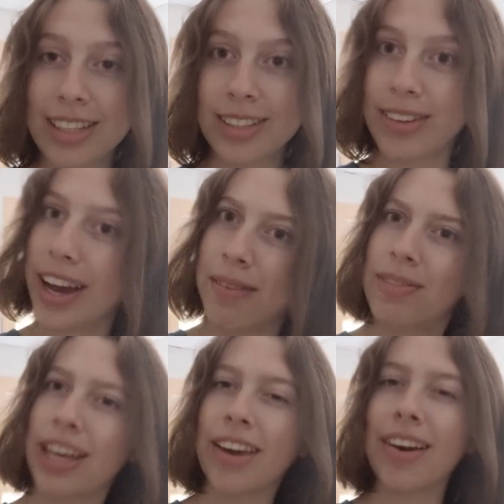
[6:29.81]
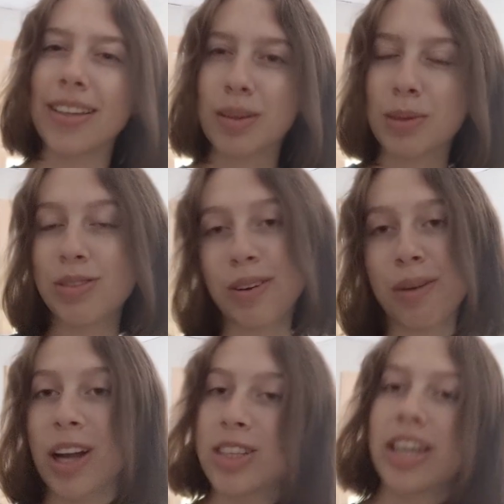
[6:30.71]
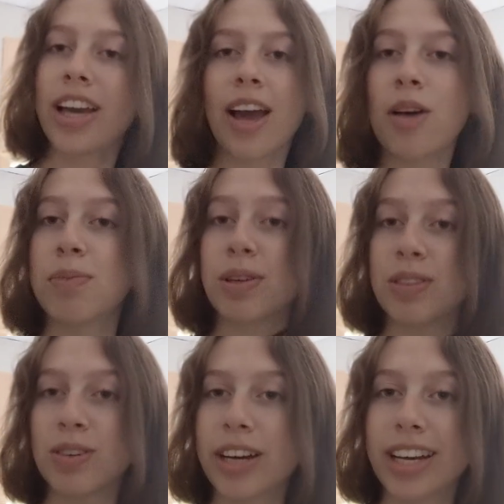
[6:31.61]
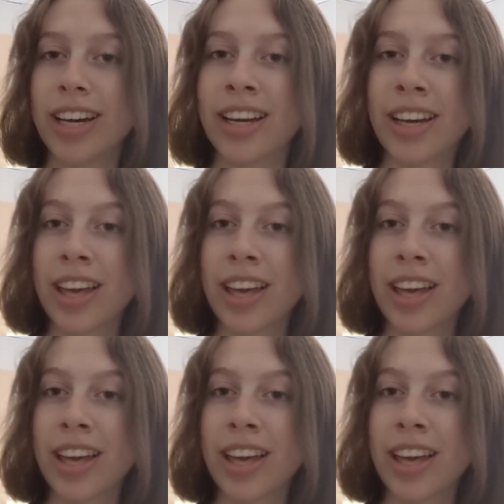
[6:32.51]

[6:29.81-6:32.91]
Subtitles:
So yeah, thank you guys so much for watching. I hope you enjoyed